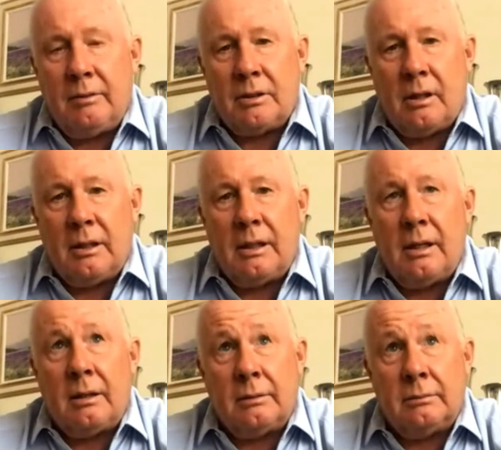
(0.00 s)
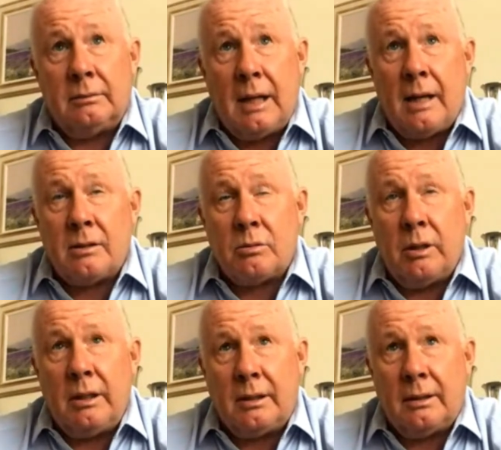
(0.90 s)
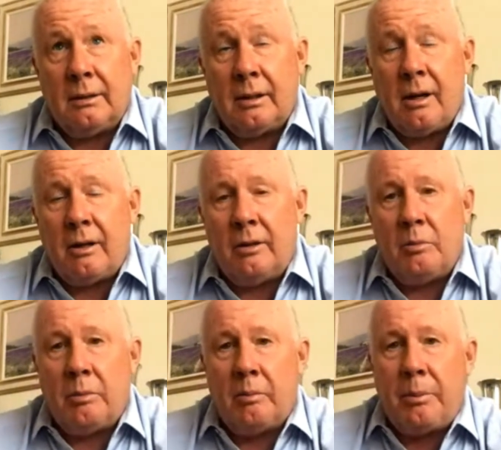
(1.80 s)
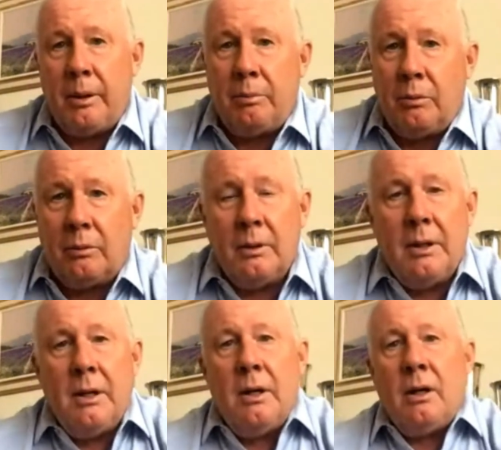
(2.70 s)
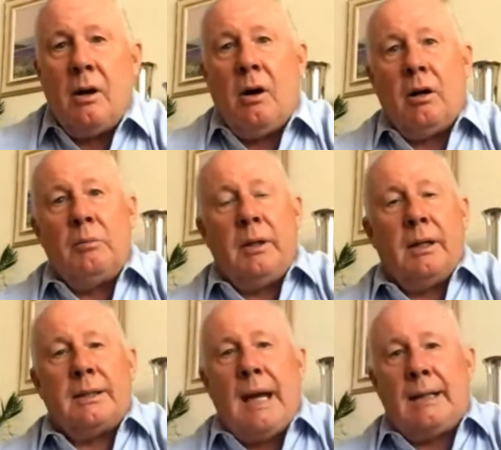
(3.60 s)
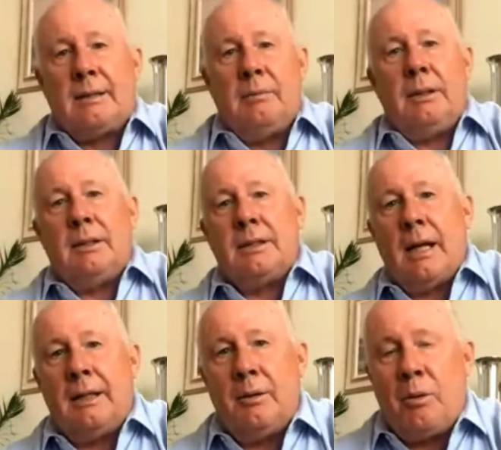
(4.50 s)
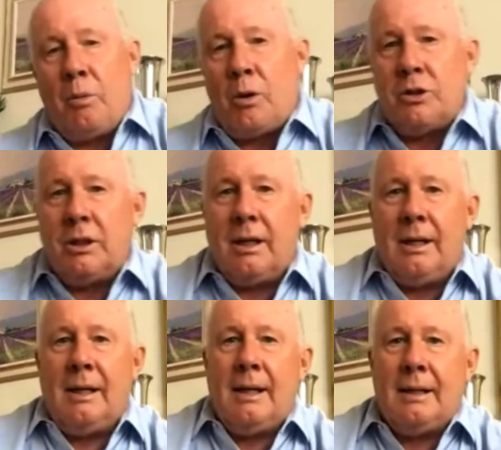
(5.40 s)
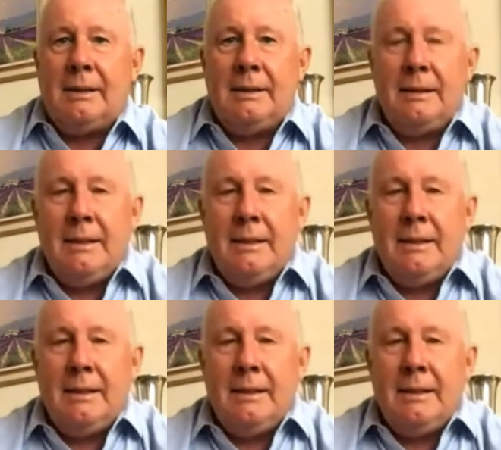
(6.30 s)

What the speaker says: It was on here last week, and I got a number of people calling me or texting me to say they were watching it.